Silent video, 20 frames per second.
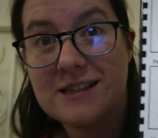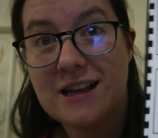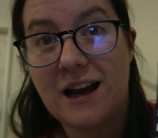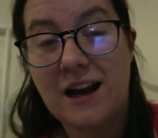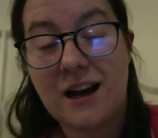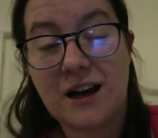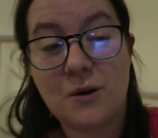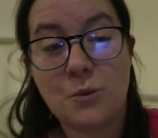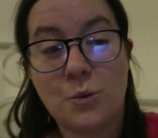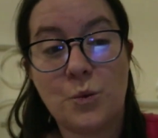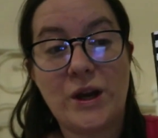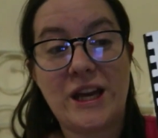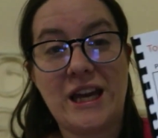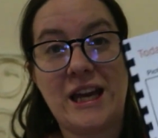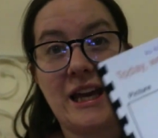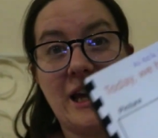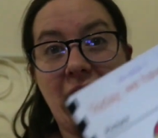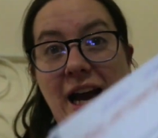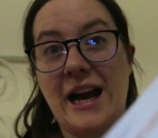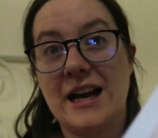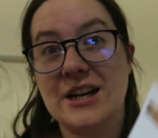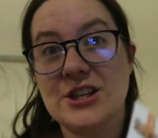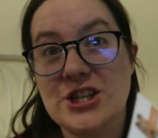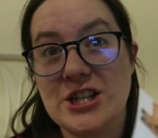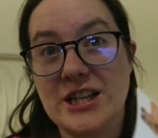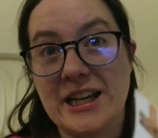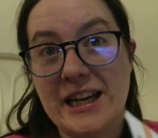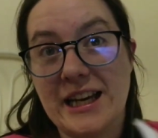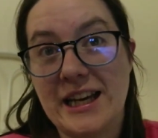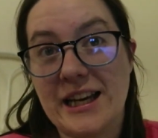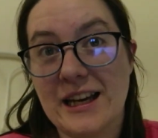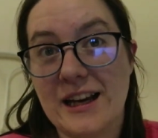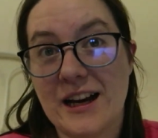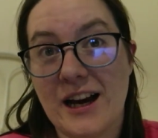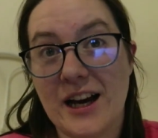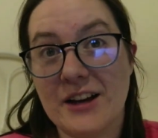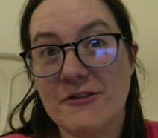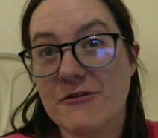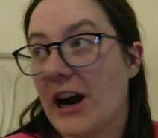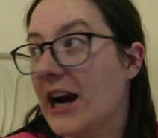
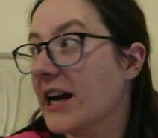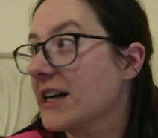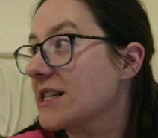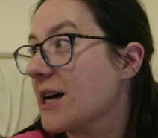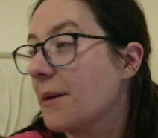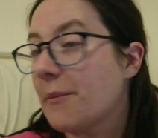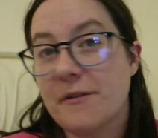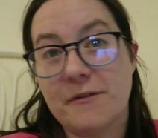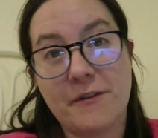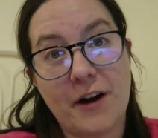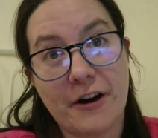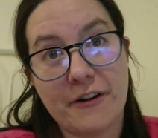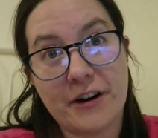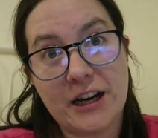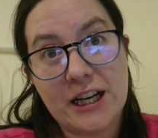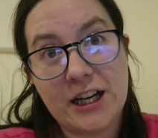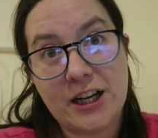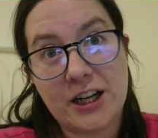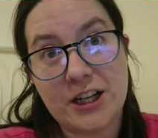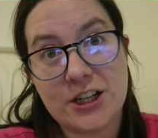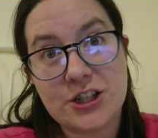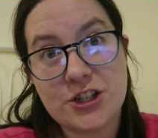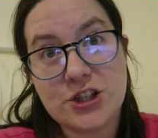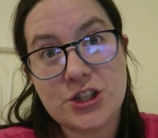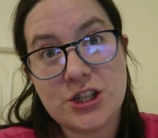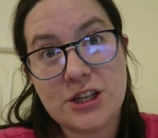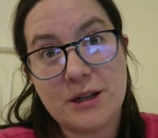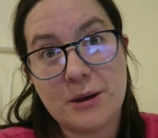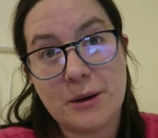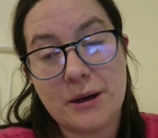I racked up a very large